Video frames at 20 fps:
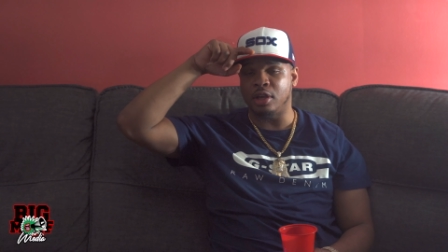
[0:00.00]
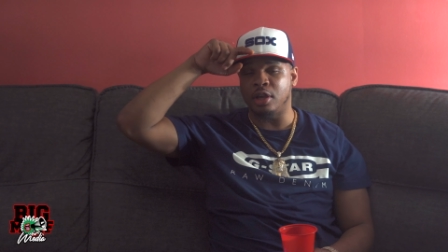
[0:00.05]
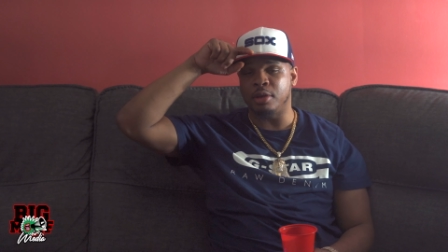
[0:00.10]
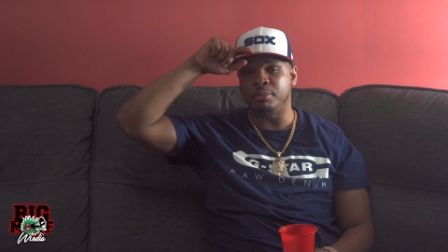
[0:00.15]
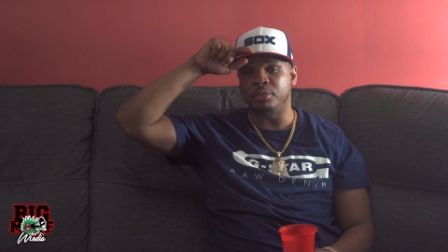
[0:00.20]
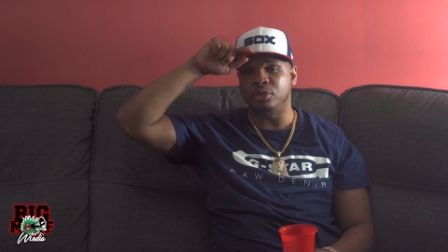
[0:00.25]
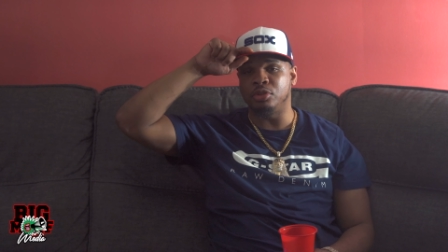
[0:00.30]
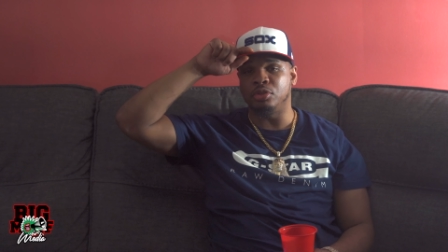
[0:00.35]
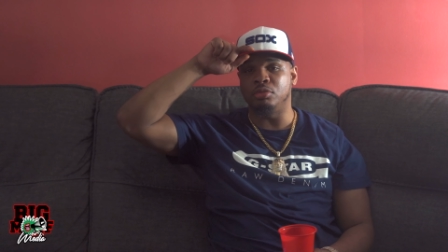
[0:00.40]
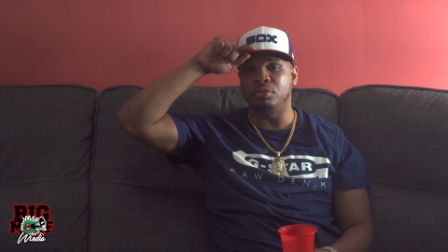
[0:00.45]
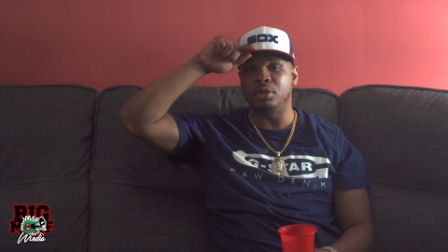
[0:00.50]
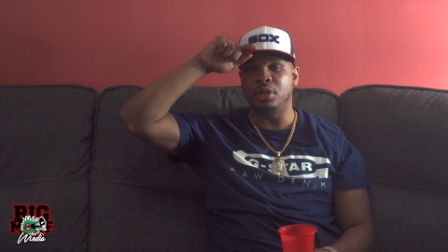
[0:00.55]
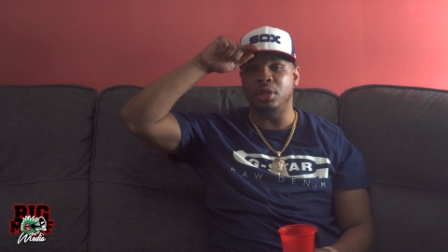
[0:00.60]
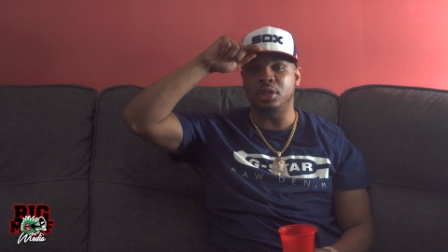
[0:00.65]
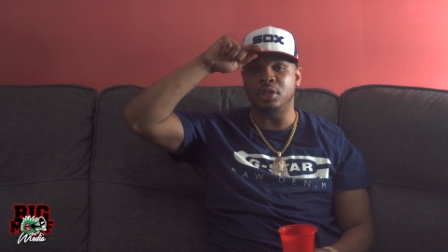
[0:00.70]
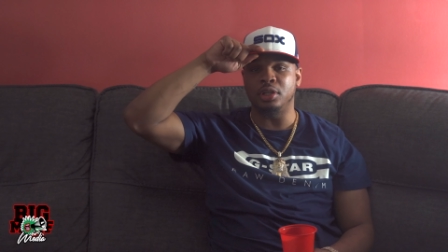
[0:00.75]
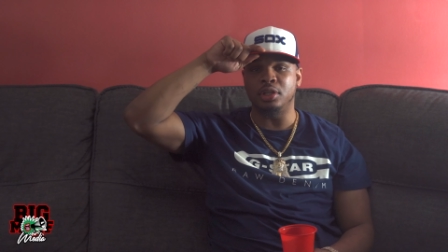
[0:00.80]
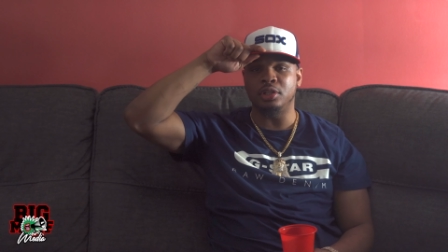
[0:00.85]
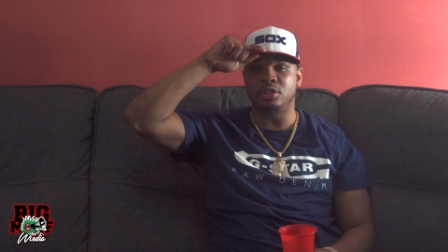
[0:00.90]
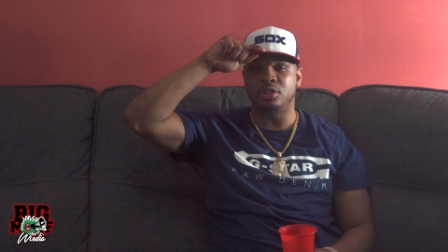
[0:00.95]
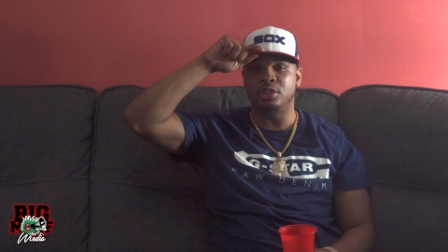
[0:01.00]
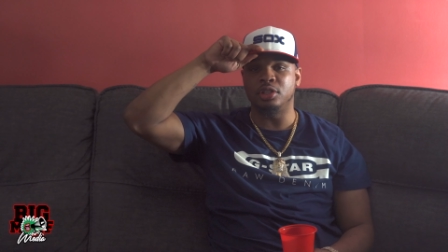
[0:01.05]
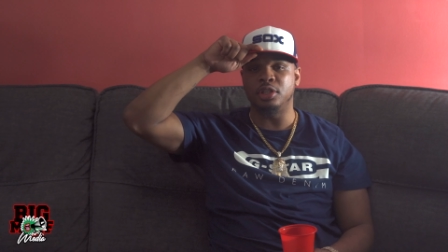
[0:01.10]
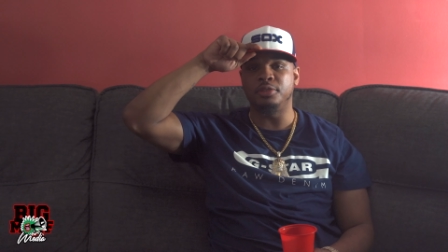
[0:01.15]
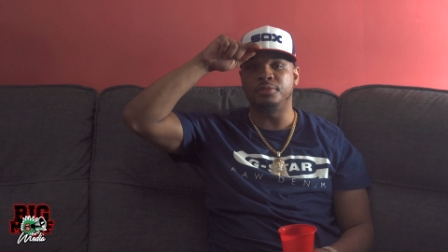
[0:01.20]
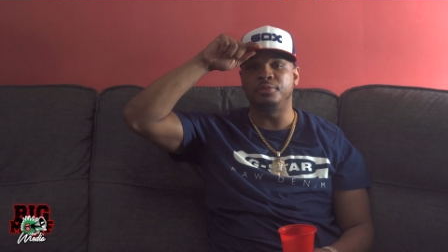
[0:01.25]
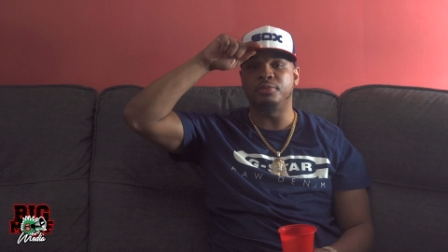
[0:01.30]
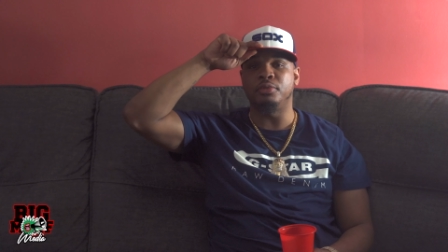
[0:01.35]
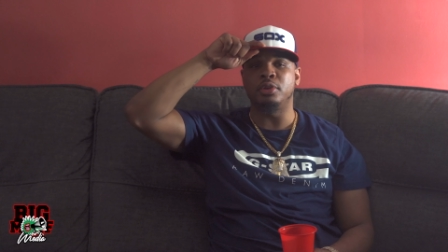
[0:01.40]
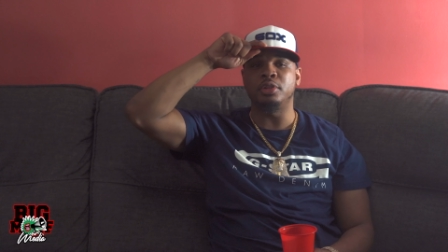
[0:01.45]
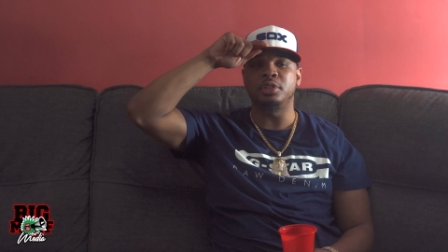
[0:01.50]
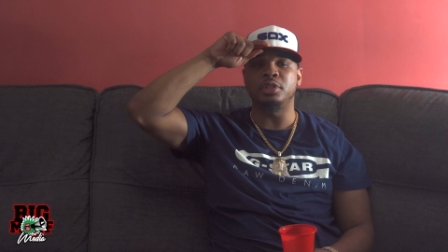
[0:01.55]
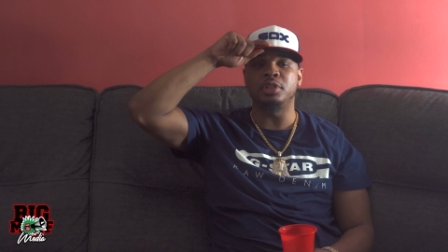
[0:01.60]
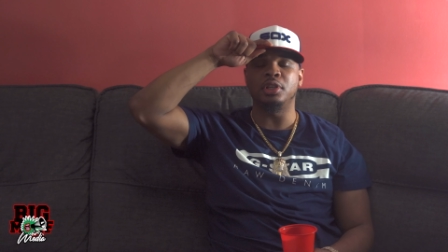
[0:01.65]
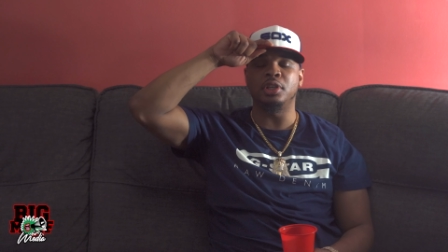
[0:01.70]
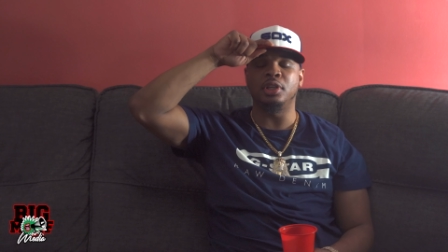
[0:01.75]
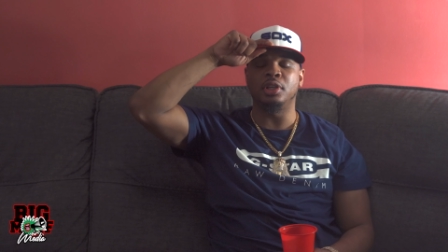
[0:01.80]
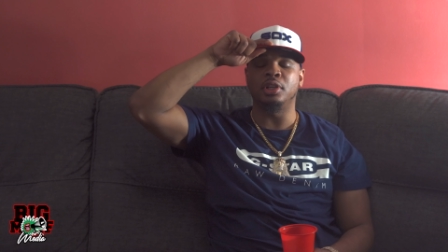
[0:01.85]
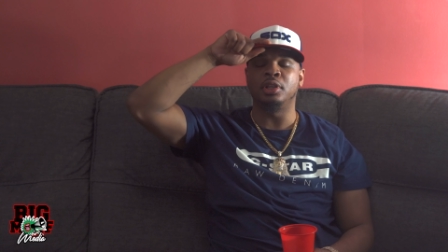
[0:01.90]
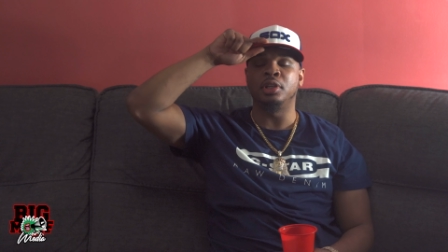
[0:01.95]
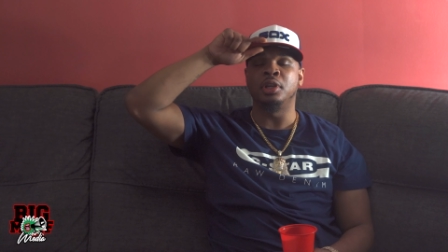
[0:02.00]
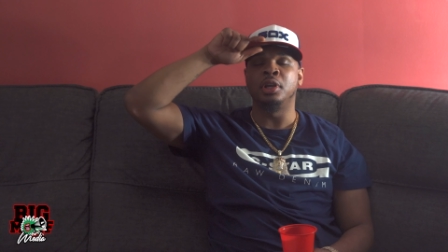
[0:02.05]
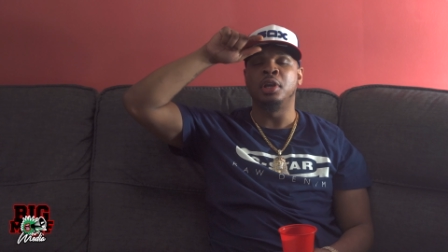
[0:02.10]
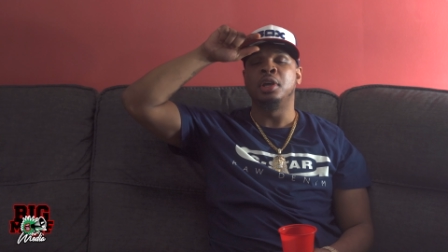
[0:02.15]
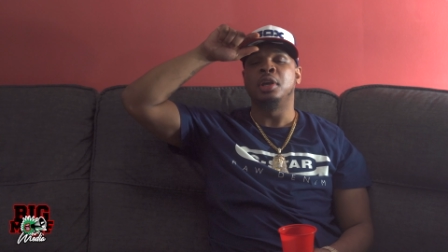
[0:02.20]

Coming through, getting this G14